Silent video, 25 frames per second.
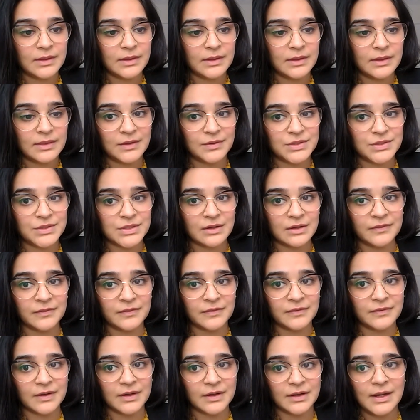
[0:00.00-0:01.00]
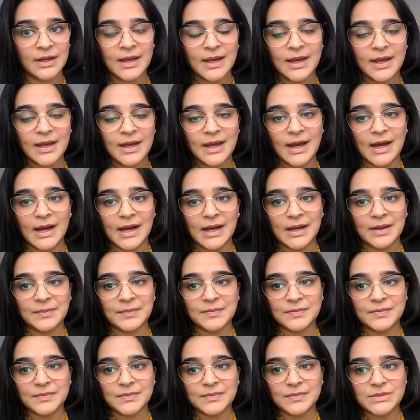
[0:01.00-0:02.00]
Thank you, Jennefer.
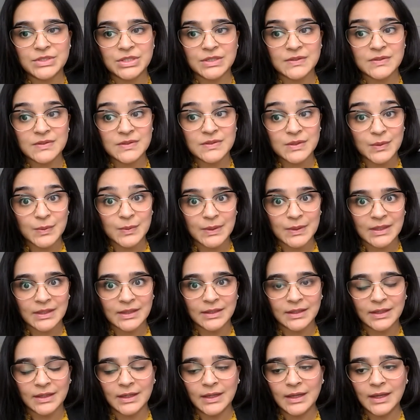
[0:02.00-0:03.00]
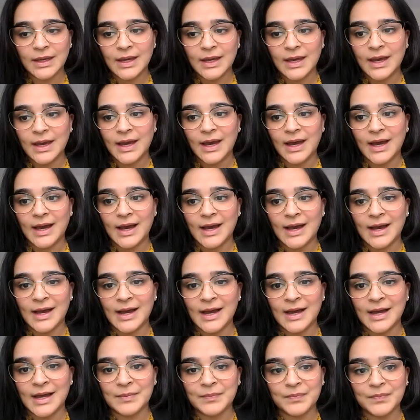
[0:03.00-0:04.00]
Just quickly,
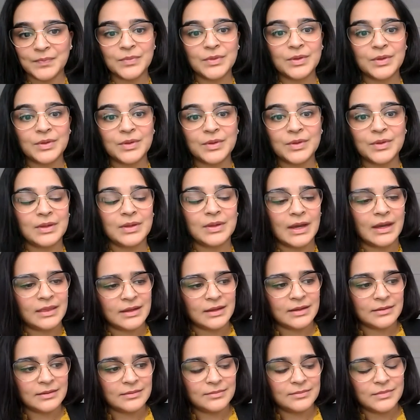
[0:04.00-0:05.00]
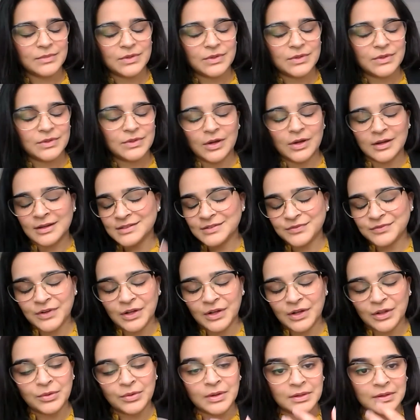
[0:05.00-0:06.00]
I think not as a
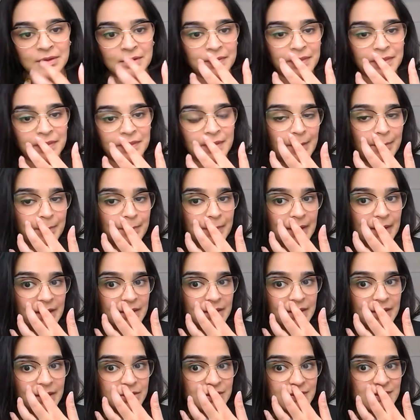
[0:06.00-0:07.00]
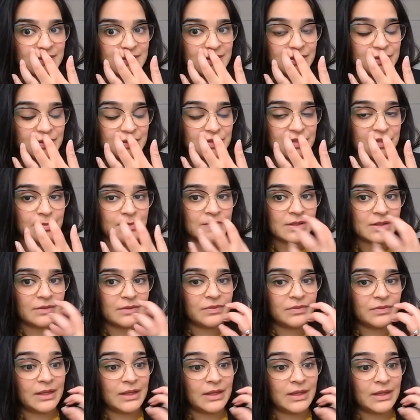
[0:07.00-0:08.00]
follow-on on that, but just in terms of
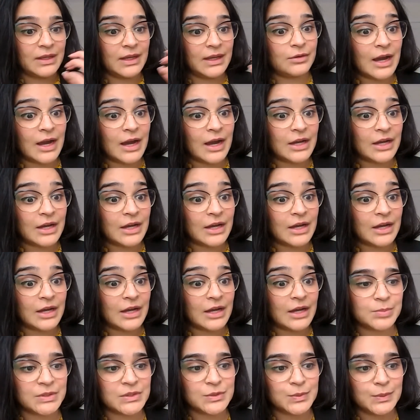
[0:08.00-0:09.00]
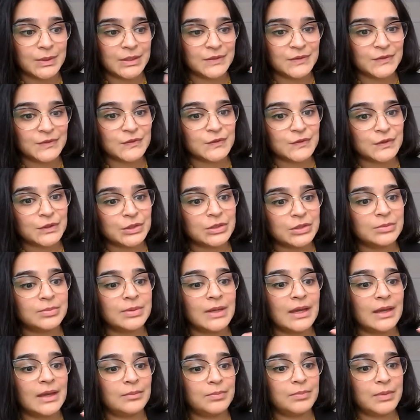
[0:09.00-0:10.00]
the interactions between
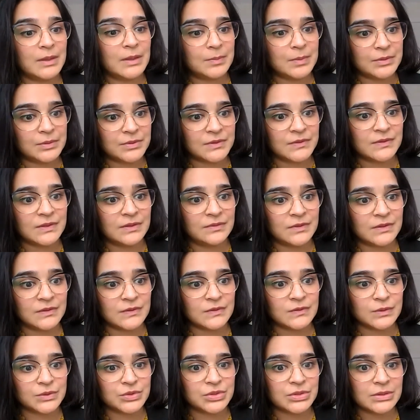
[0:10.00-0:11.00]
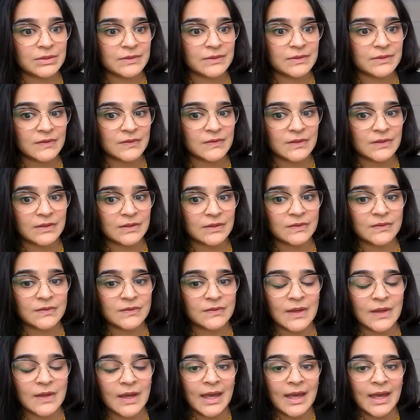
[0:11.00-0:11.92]
CERB and people receiving social assistance.